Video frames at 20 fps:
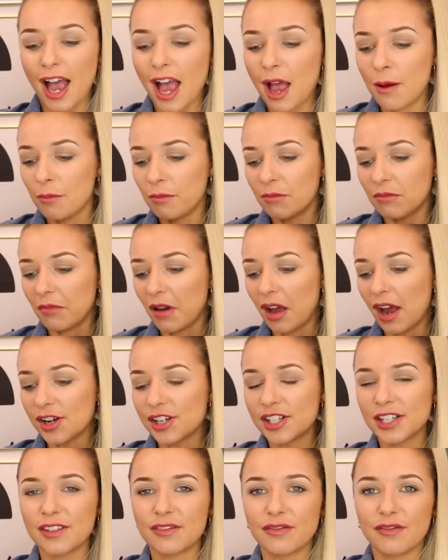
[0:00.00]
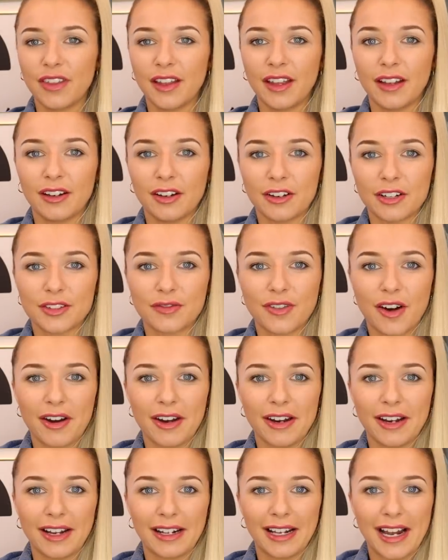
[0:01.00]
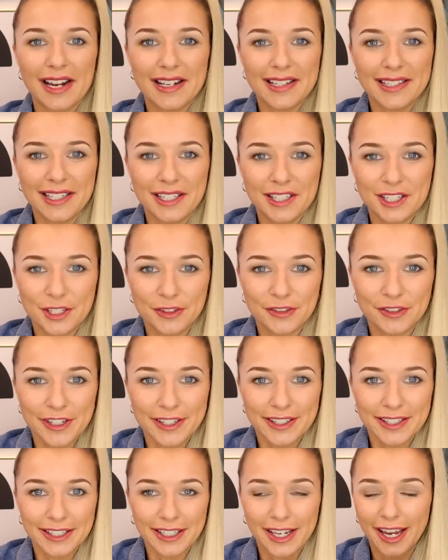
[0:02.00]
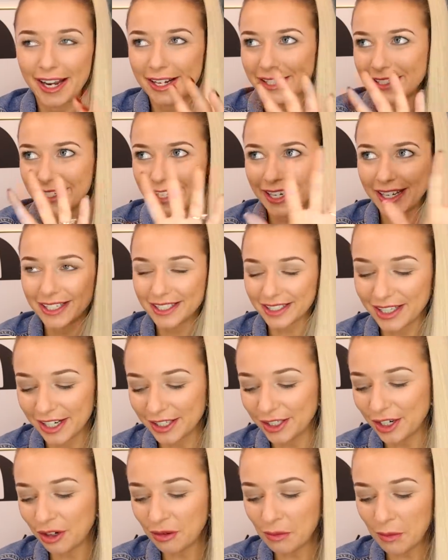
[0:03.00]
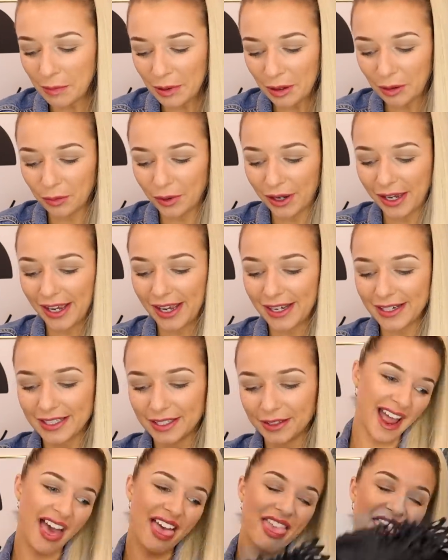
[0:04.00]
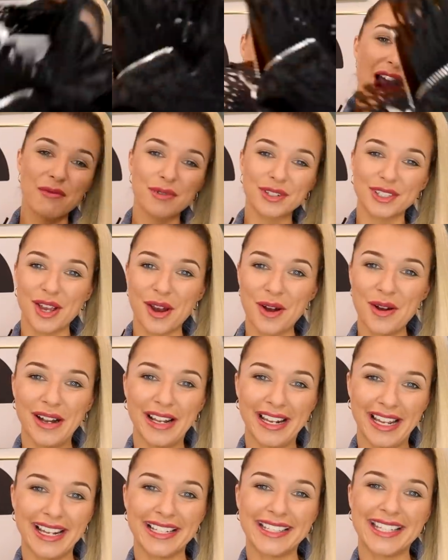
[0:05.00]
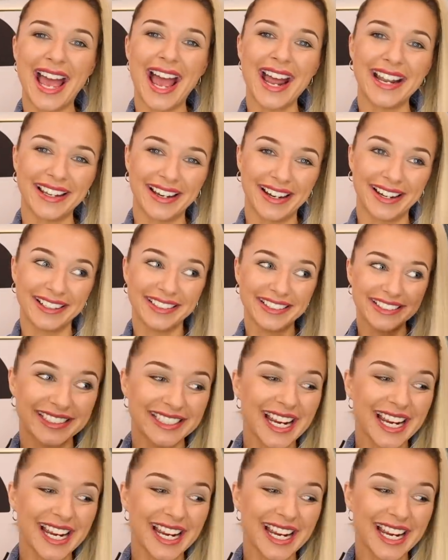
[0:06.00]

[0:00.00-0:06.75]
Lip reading: I just think looks very classy and sophisticated. I know I'm a bit weird. And that was only a tenner.